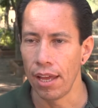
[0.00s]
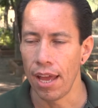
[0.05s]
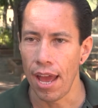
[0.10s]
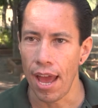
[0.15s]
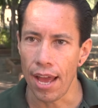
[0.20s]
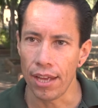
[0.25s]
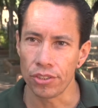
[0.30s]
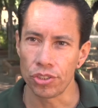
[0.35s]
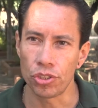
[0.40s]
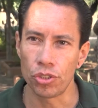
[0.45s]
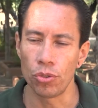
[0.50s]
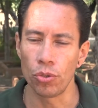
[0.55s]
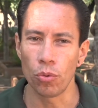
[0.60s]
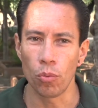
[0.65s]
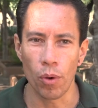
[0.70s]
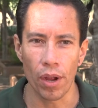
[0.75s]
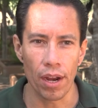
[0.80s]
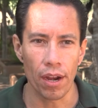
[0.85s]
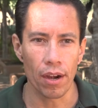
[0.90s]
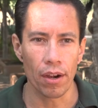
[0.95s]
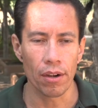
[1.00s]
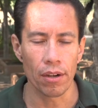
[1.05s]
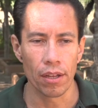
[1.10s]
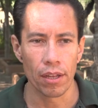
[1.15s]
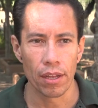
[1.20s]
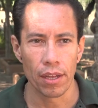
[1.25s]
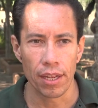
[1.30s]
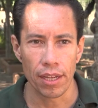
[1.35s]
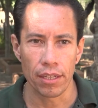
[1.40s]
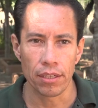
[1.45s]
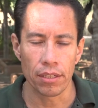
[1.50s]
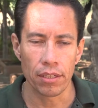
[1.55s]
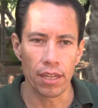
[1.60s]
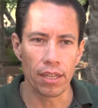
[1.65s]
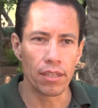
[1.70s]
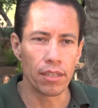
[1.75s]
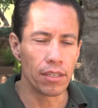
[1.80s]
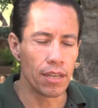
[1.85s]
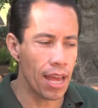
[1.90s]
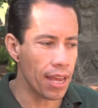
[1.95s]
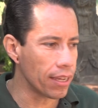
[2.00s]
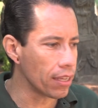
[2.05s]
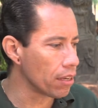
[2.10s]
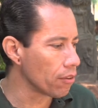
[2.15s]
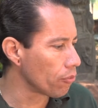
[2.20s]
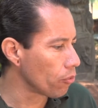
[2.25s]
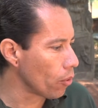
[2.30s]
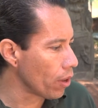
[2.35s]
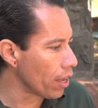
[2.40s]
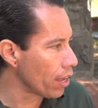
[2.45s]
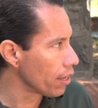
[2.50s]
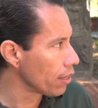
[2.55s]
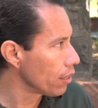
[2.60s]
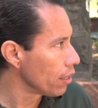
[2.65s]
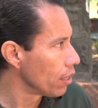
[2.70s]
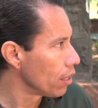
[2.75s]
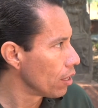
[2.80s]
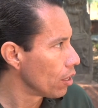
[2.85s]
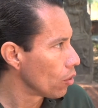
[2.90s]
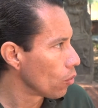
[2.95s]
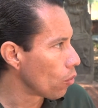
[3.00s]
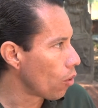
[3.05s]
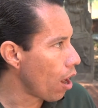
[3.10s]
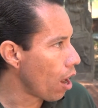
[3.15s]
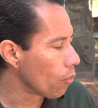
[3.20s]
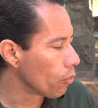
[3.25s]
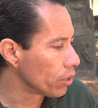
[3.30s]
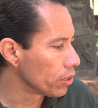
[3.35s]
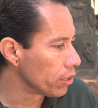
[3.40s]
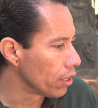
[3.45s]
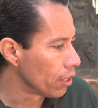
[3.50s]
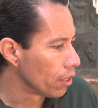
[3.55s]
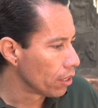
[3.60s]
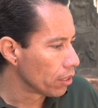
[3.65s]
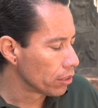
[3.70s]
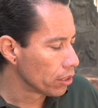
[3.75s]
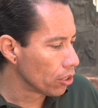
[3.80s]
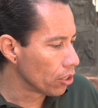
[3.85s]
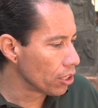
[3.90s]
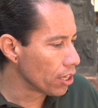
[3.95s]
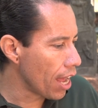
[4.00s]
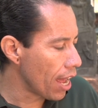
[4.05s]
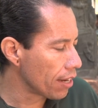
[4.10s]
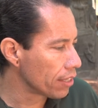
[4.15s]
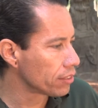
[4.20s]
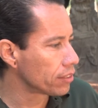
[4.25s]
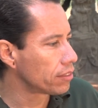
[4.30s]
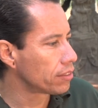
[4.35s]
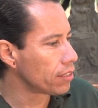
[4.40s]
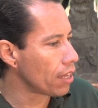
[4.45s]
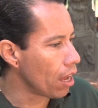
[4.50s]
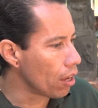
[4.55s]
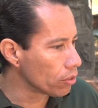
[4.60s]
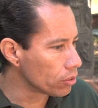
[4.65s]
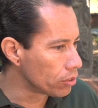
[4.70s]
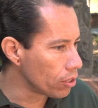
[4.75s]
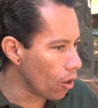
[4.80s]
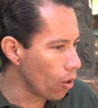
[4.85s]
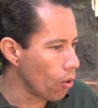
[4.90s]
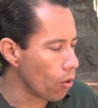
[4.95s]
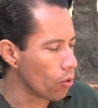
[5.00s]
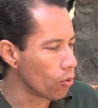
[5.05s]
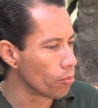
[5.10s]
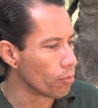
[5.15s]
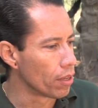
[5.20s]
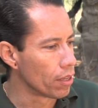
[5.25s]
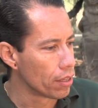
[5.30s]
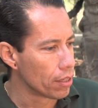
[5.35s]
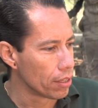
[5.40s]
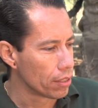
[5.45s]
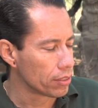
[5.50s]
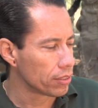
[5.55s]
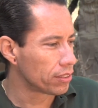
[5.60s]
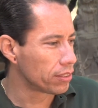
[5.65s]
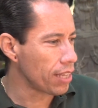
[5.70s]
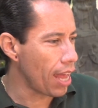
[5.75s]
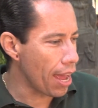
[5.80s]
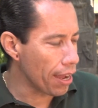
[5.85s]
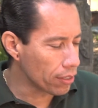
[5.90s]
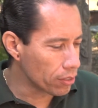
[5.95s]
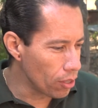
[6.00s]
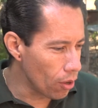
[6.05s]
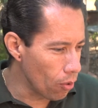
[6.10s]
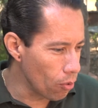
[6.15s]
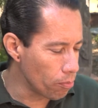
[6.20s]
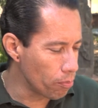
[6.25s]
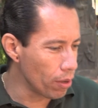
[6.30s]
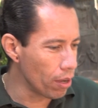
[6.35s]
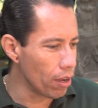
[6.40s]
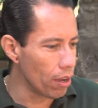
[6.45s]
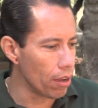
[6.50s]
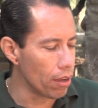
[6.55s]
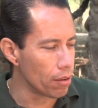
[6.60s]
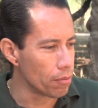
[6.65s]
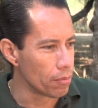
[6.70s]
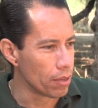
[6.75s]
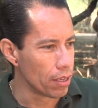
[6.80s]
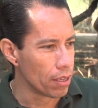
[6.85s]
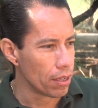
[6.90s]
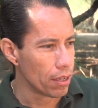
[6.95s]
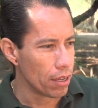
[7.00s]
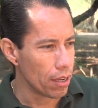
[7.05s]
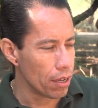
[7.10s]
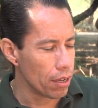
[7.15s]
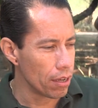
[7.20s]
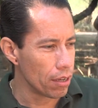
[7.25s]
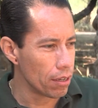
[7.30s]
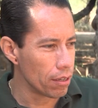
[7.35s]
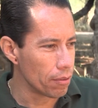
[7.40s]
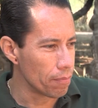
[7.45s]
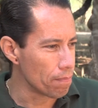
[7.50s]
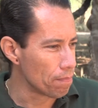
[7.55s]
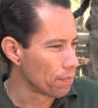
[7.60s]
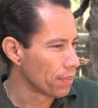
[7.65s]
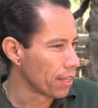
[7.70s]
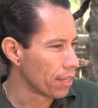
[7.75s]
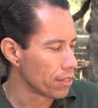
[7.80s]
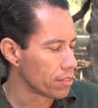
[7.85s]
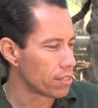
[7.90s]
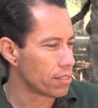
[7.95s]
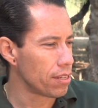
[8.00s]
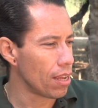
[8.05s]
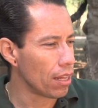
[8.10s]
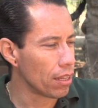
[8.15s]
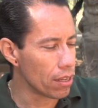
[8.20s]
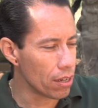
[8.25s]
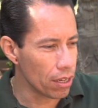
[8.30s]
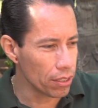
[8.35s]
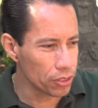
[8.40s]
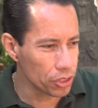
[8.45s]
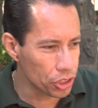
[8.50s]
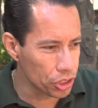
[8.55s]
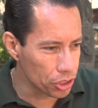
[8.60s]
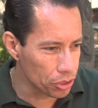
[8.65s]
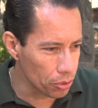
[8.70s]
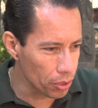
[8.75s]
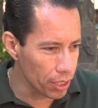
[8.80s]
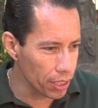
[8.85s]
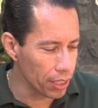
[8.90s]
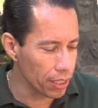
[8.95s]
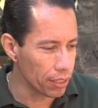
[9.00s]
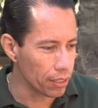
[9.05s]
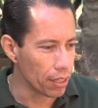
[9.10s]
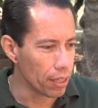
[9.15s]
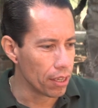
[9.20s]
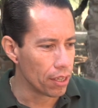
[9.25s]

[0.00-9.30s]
as to where, in a negative way, where I would learn how to sell dope, sack dope up, sell it on the street,